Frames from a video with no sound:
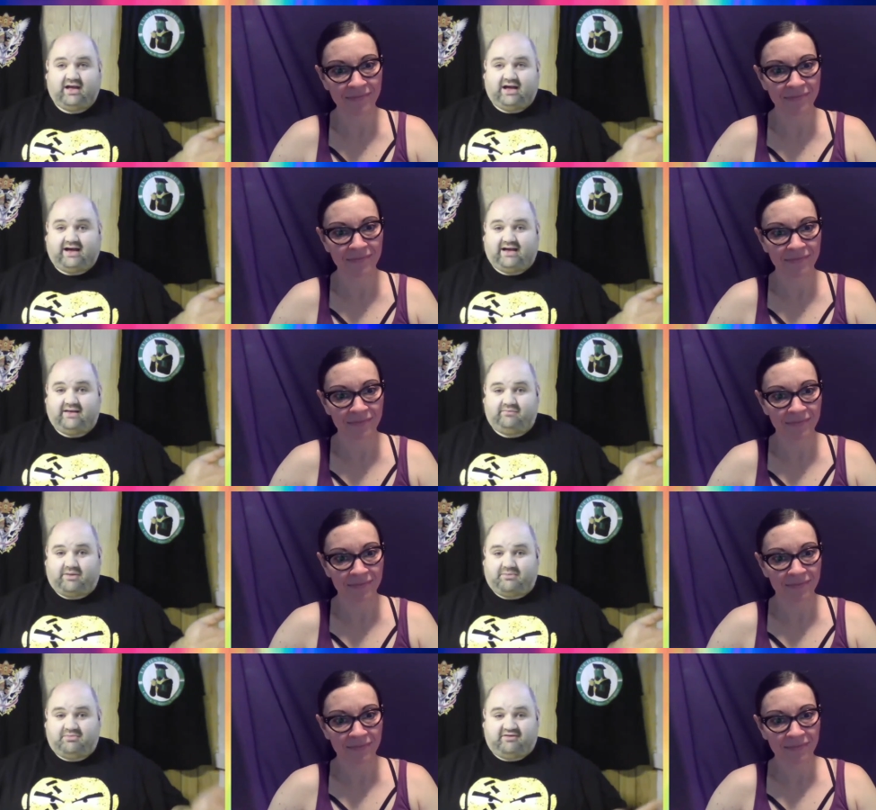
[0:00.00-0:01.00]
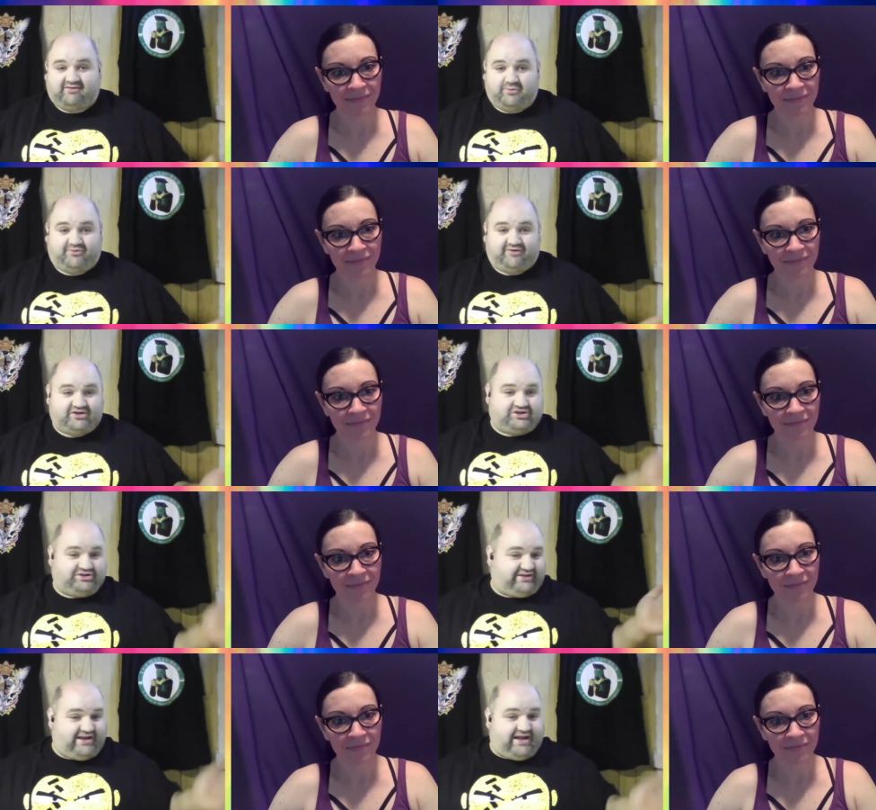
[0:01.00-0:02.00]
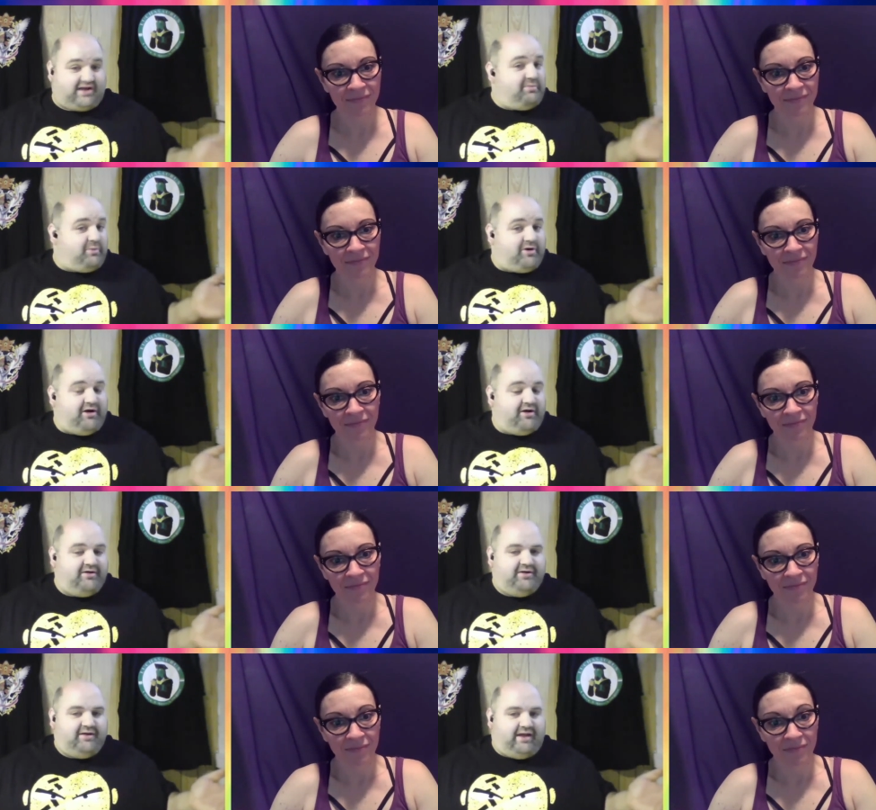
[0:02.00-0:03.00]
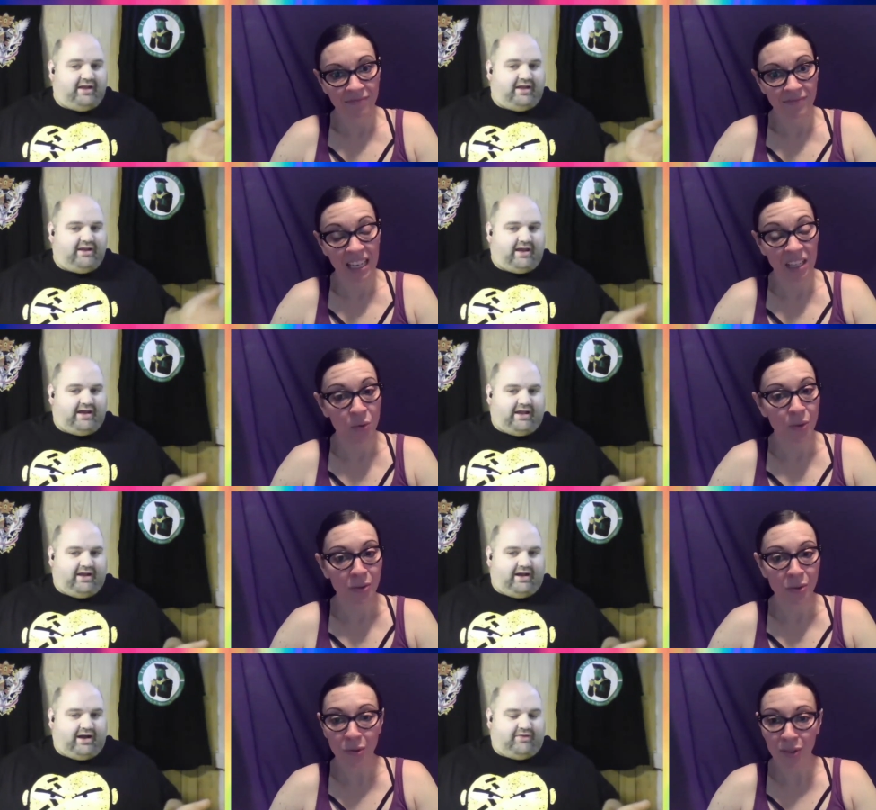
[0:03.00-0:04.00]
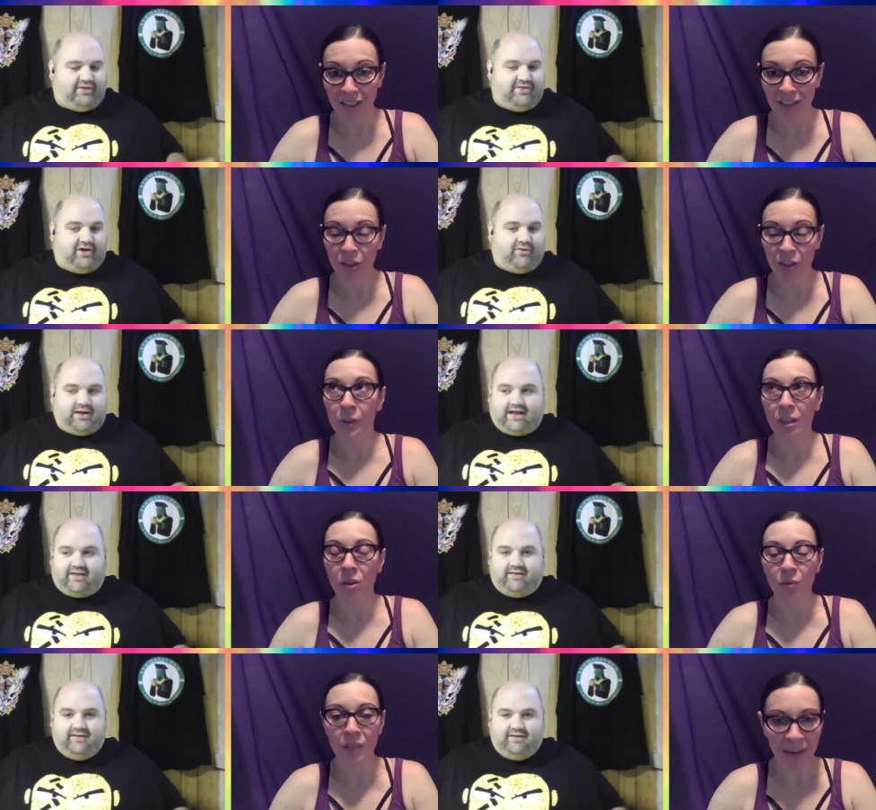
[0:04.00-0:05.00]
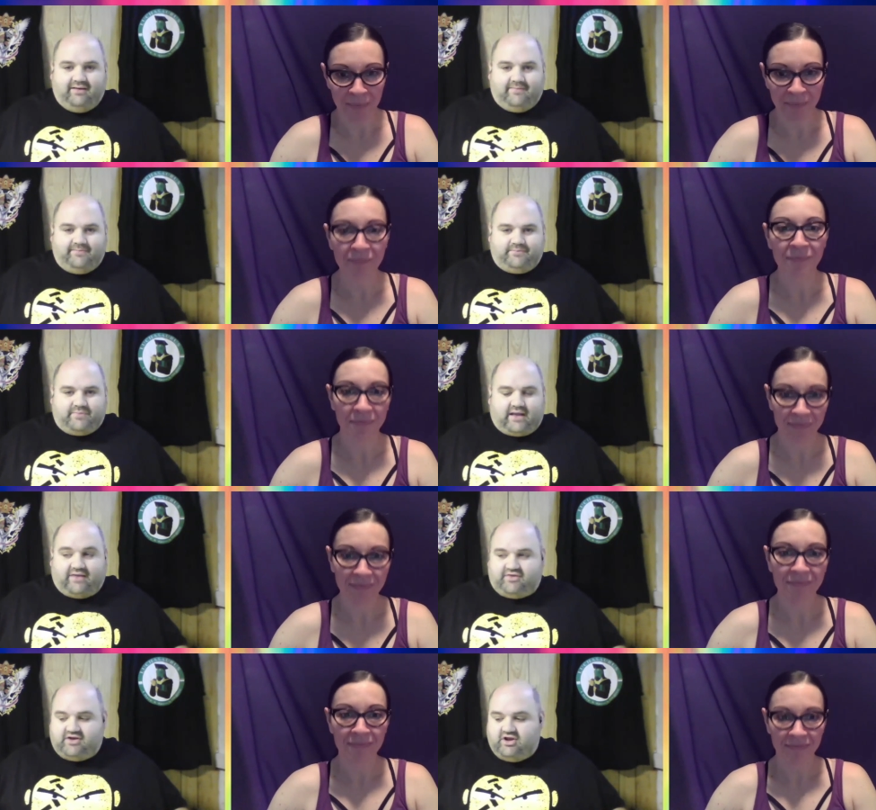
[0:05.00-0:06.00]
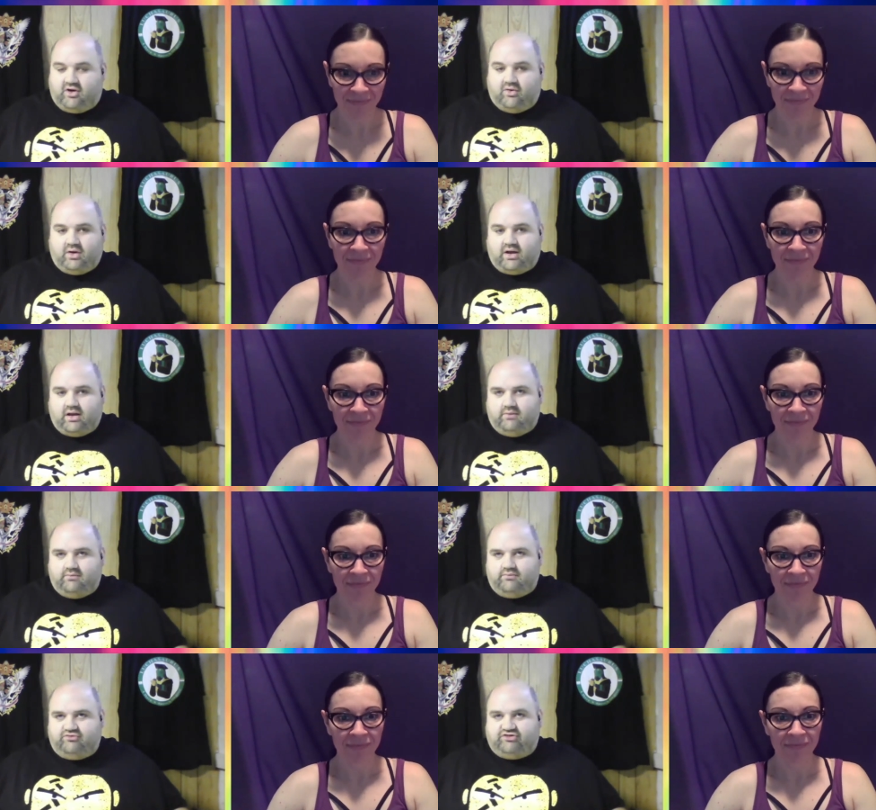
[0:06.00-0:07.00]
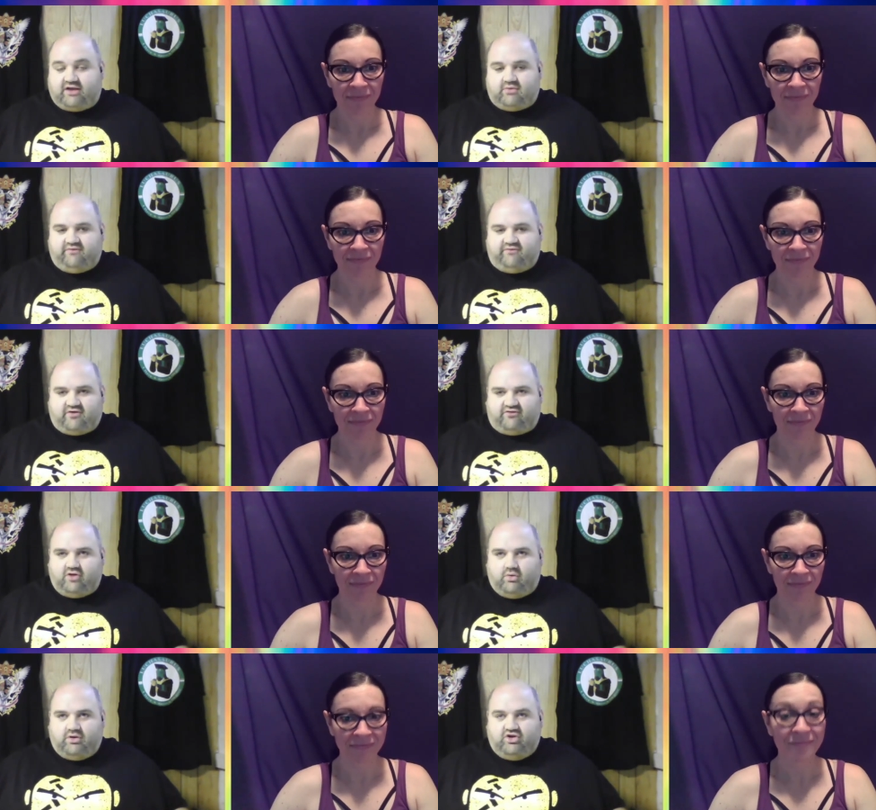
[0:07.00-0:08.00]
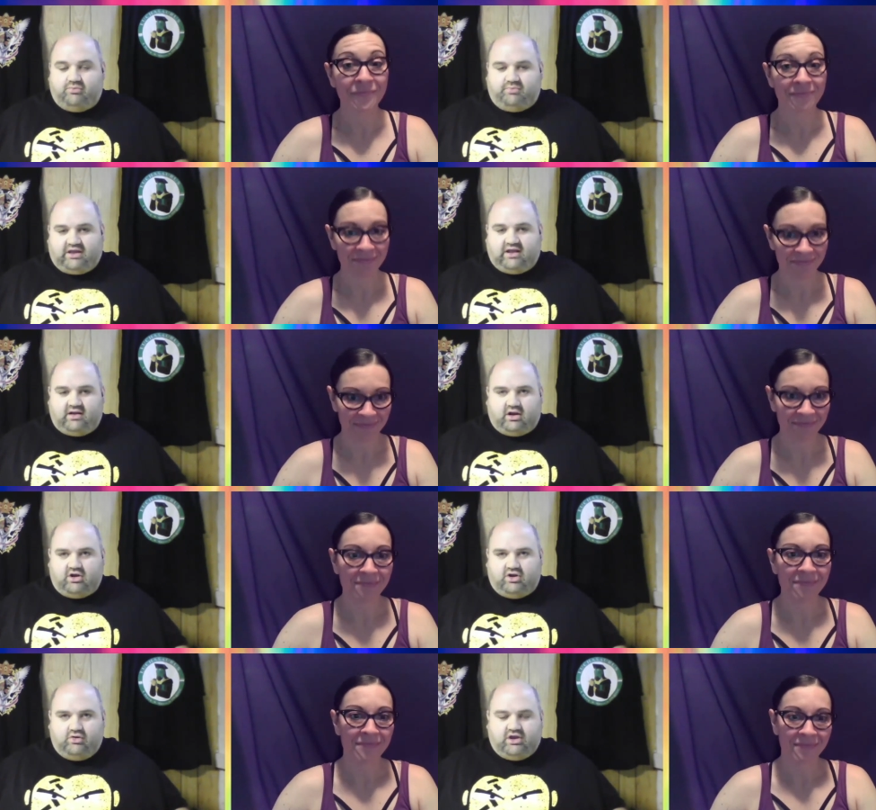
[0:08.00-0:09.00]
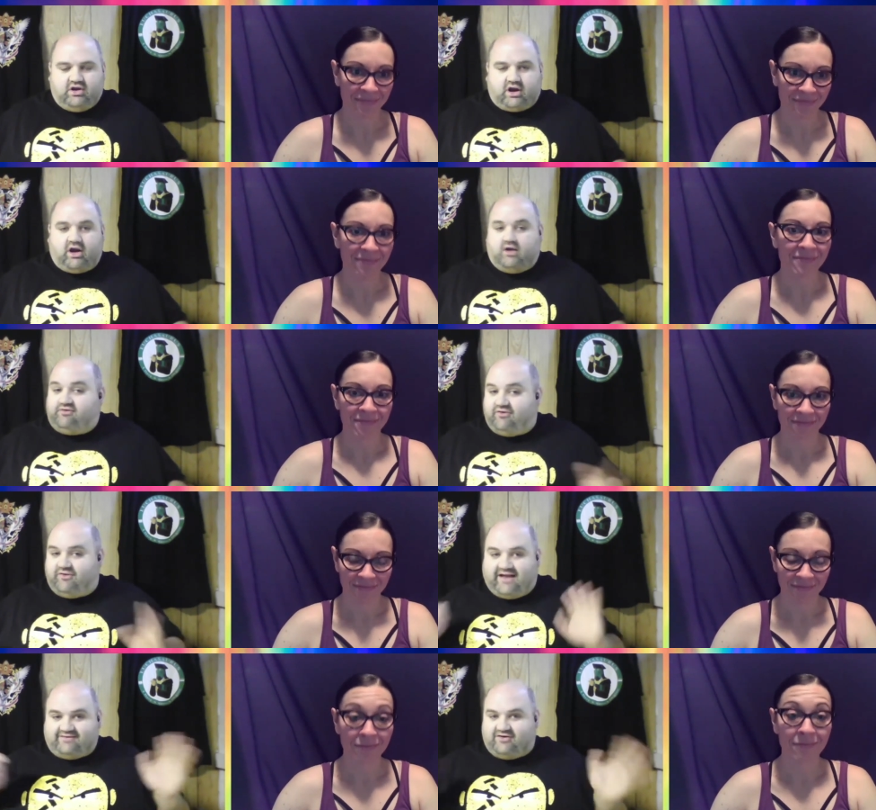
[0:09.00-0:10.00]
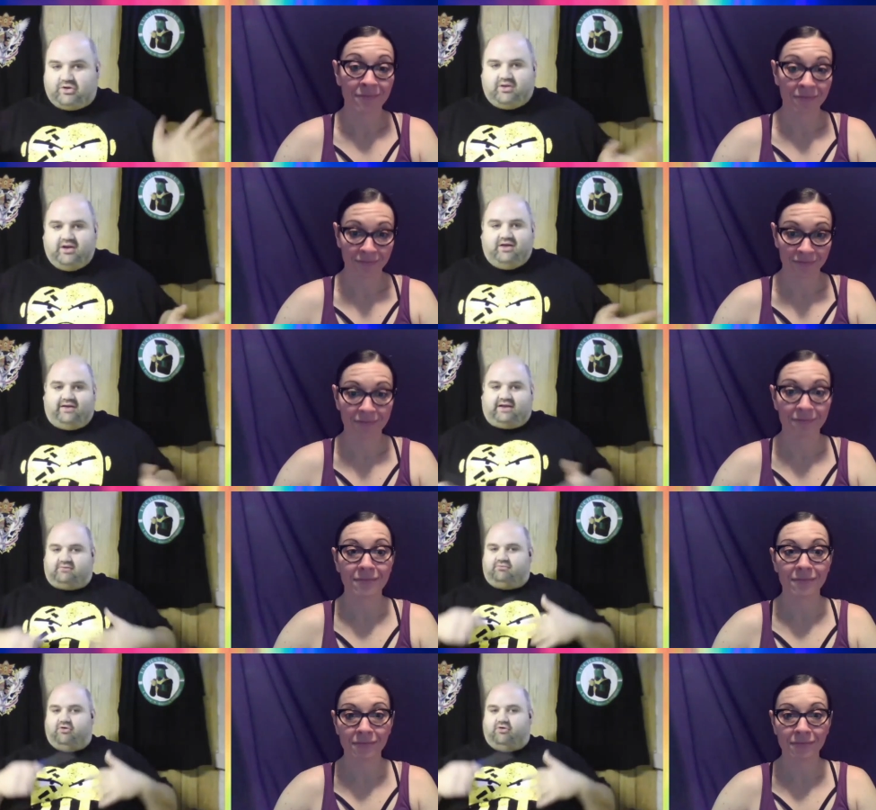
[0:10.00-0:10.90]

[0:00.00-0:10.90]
Speaker 1: uh, WWE superstar Shinsuke Nakamura in, in at, 2013 at the NOAH, at the, at the NOAH January 1st NOAH new begin their new year card. So that's going to mm-hmm. like